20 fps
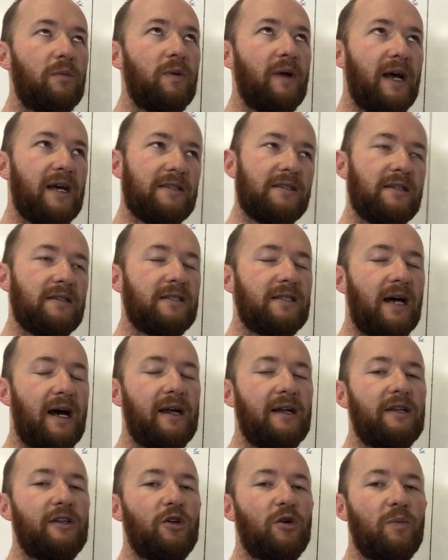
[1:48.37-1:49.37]
As an
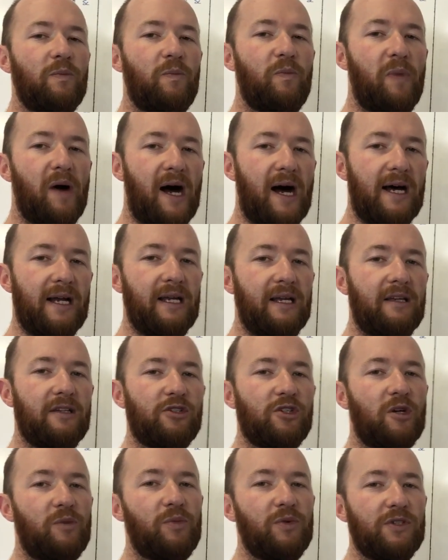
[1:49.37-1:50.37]
aside, your body
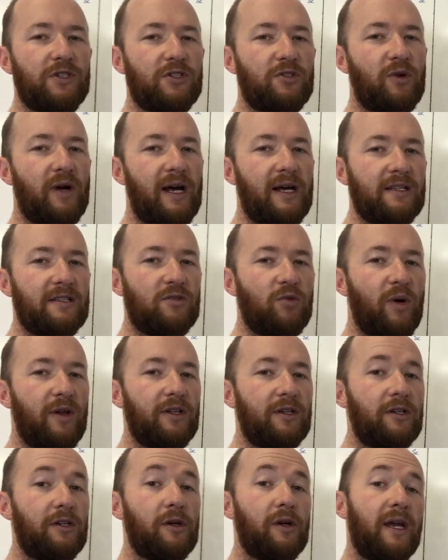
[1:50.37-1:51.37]
interprets stress, whether
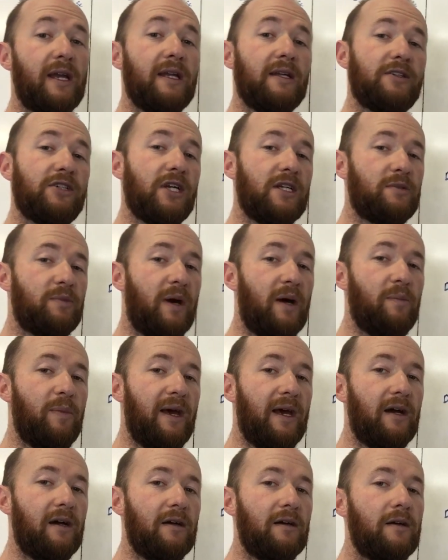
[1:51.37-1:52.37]
you're getting chased by a
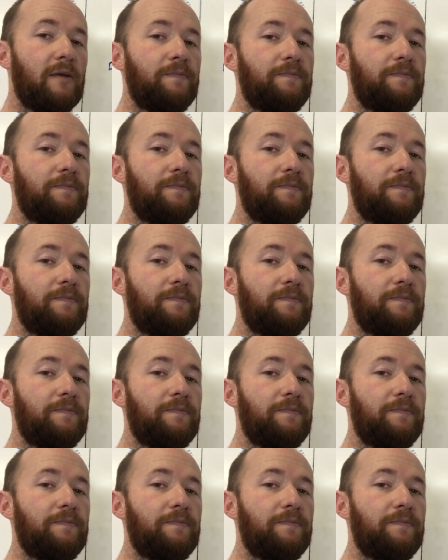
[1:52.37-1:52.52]
bear